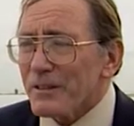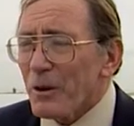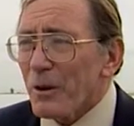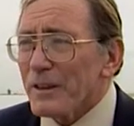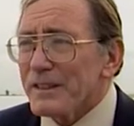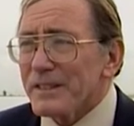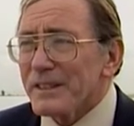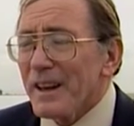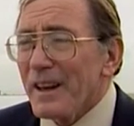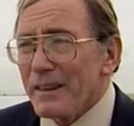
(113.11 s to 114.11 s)
of course,
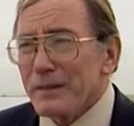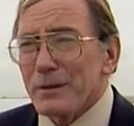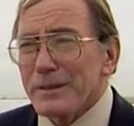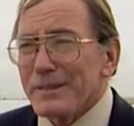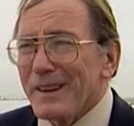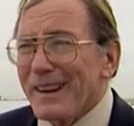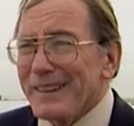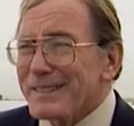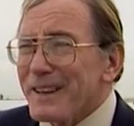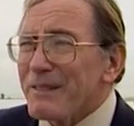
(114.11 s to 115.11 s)
is this was
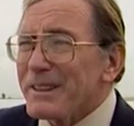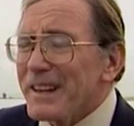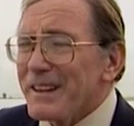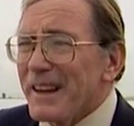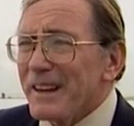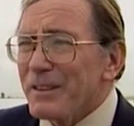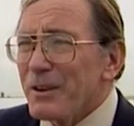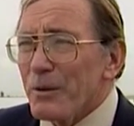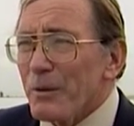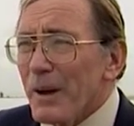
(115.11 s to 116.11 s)
in
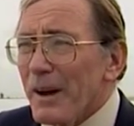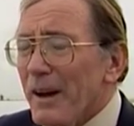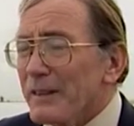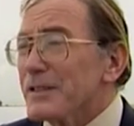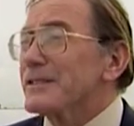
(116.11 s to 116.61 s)
1792.